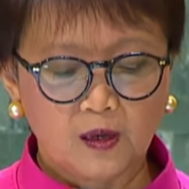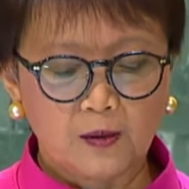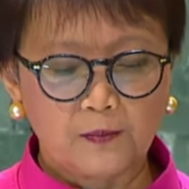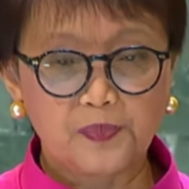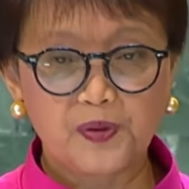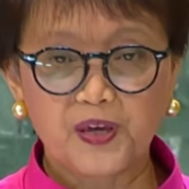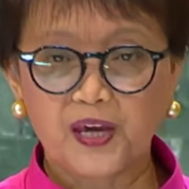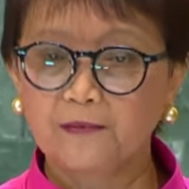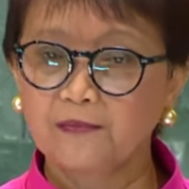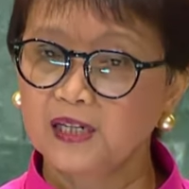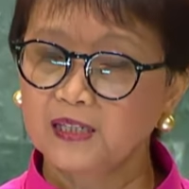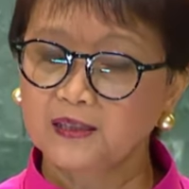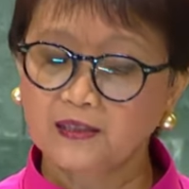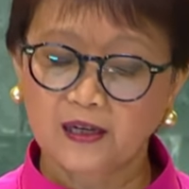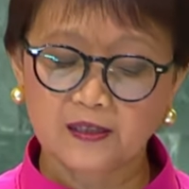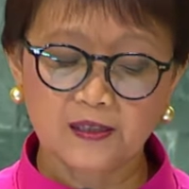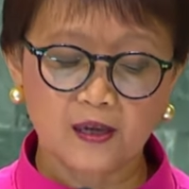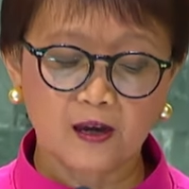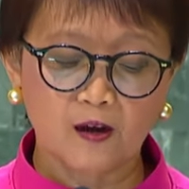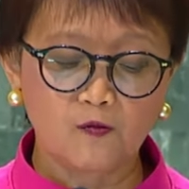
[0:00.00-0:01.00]
PM
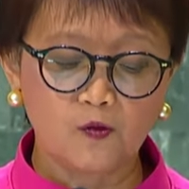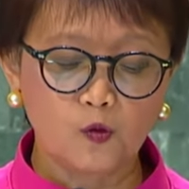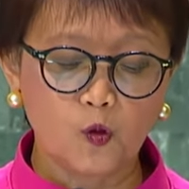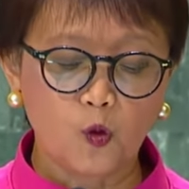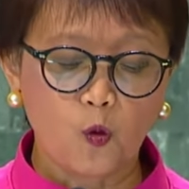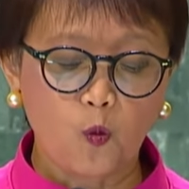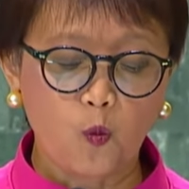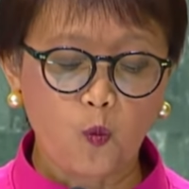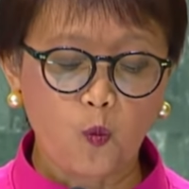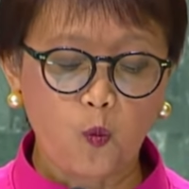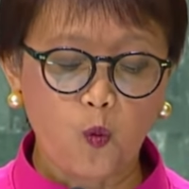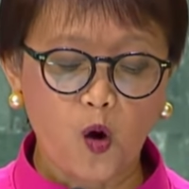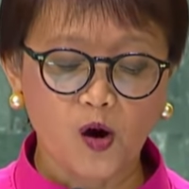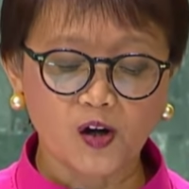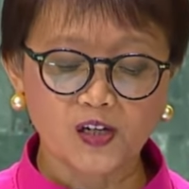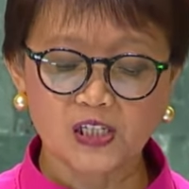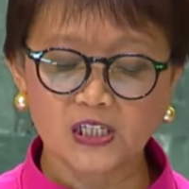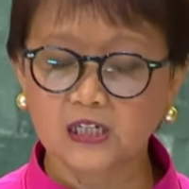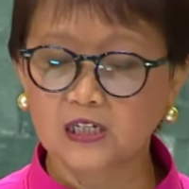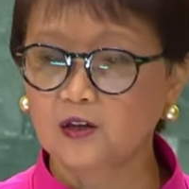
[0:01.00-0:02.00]
Netanyahu
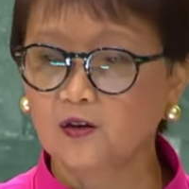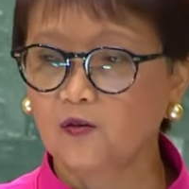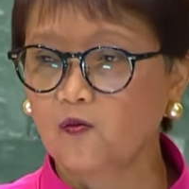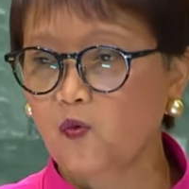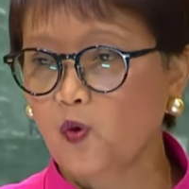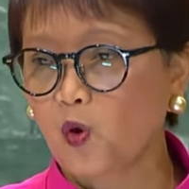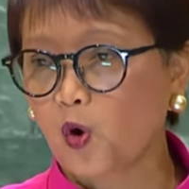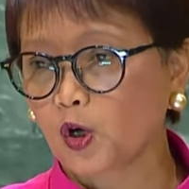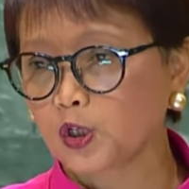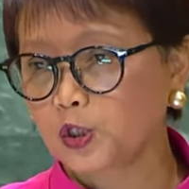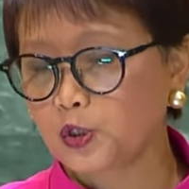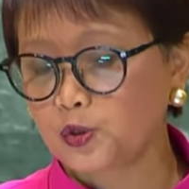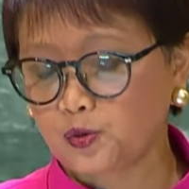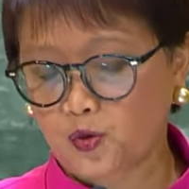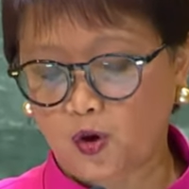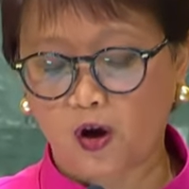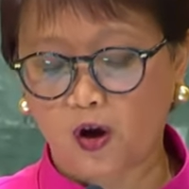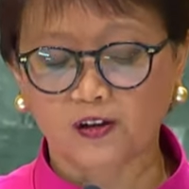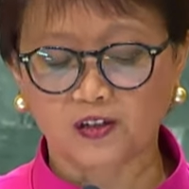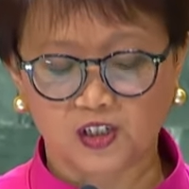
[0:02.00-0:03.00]
wants the war to
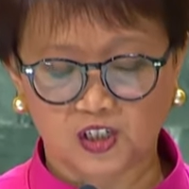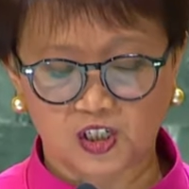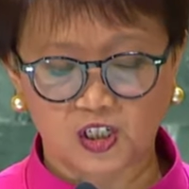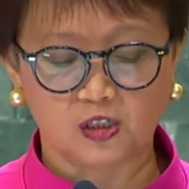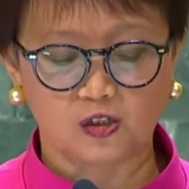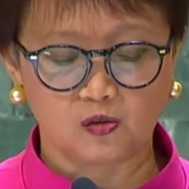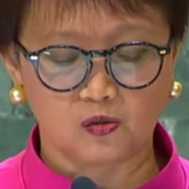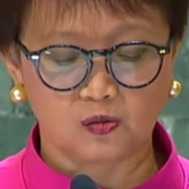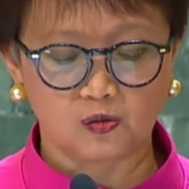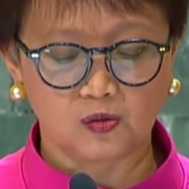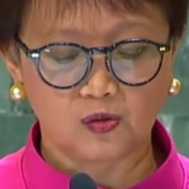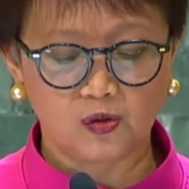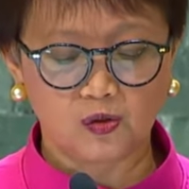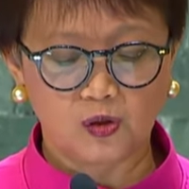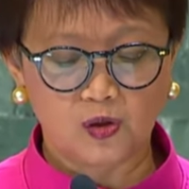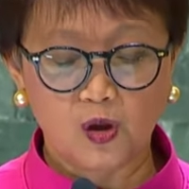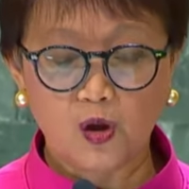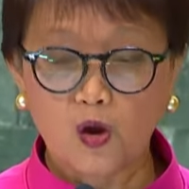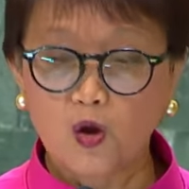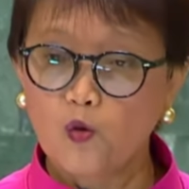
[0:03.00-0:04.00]
continue.
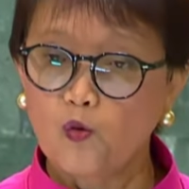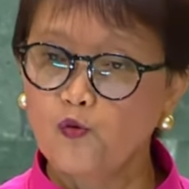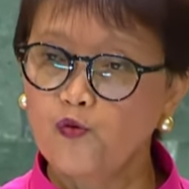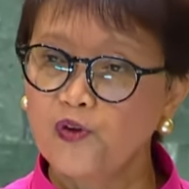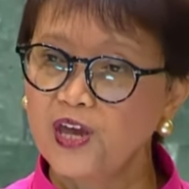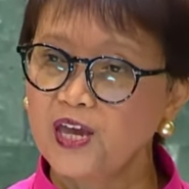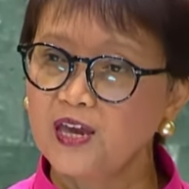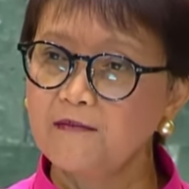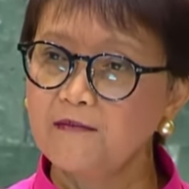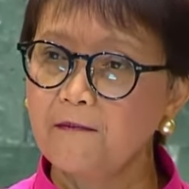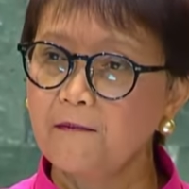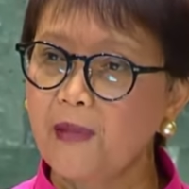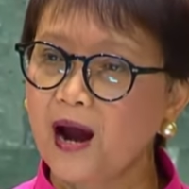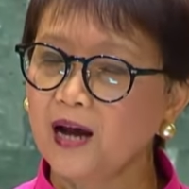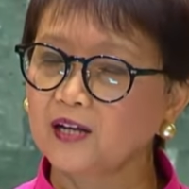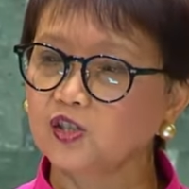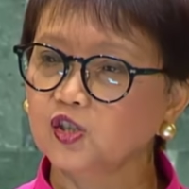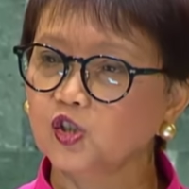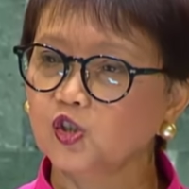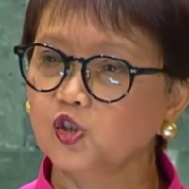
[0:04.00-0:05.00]
We
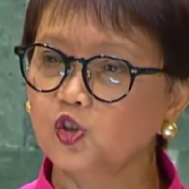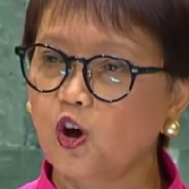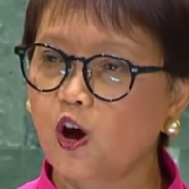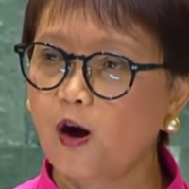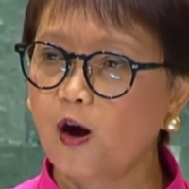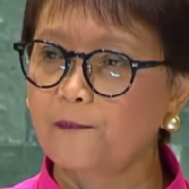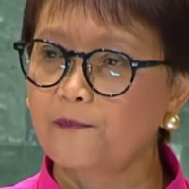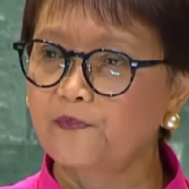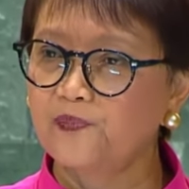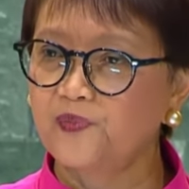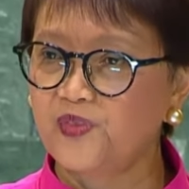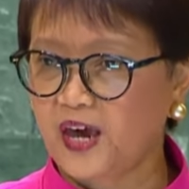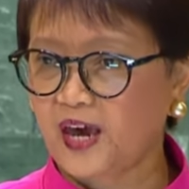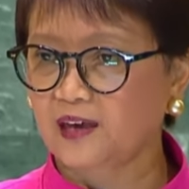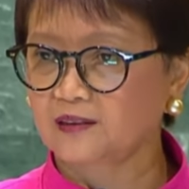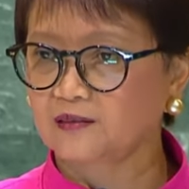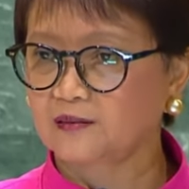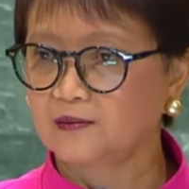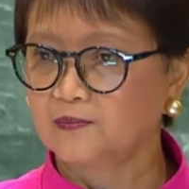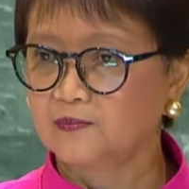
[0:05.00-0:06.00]
must stop
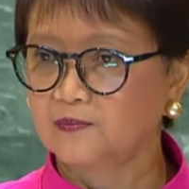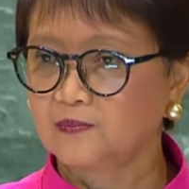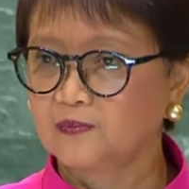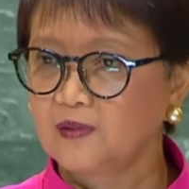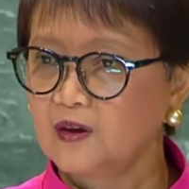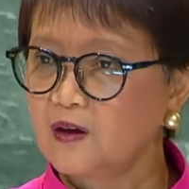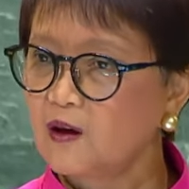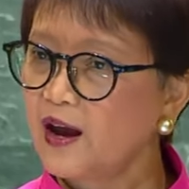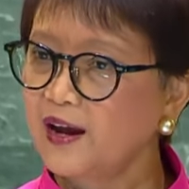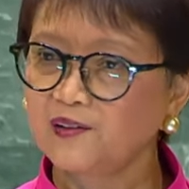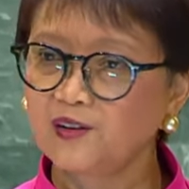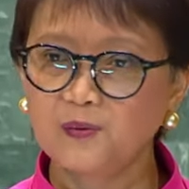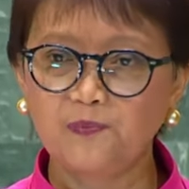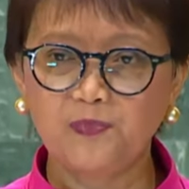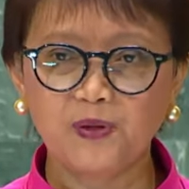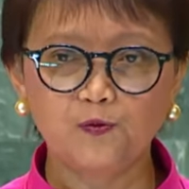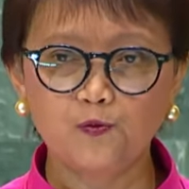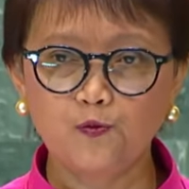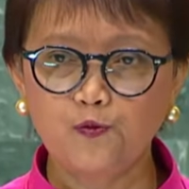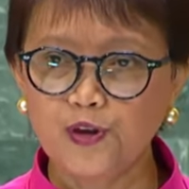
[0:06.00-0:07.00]
that. I
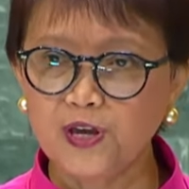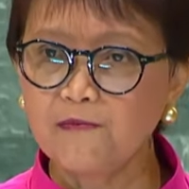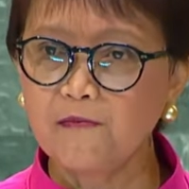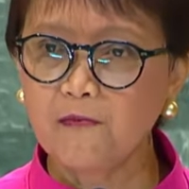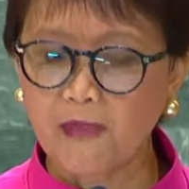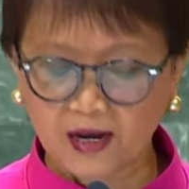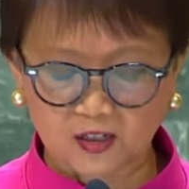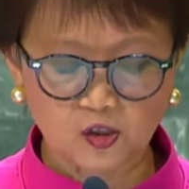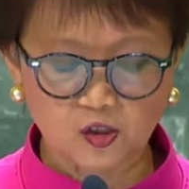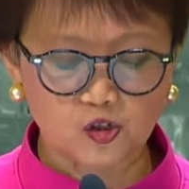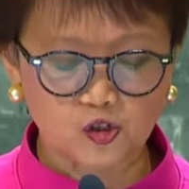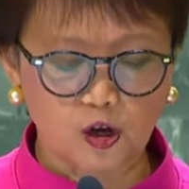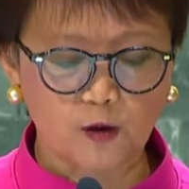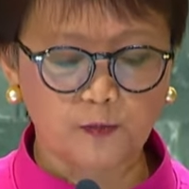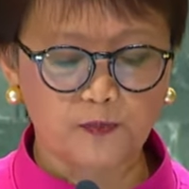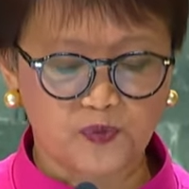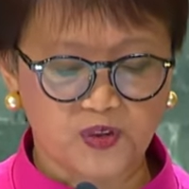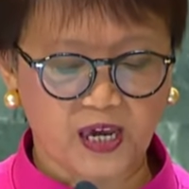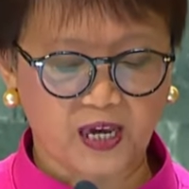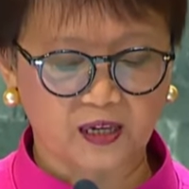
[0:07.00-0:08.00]
repeat, we must
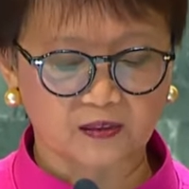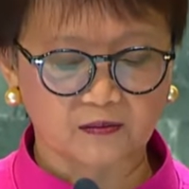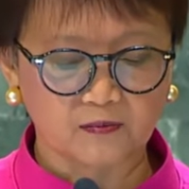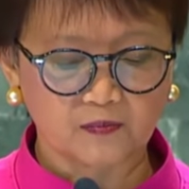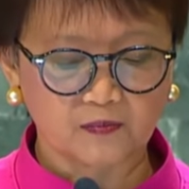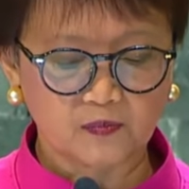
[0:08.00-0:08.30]
stop that.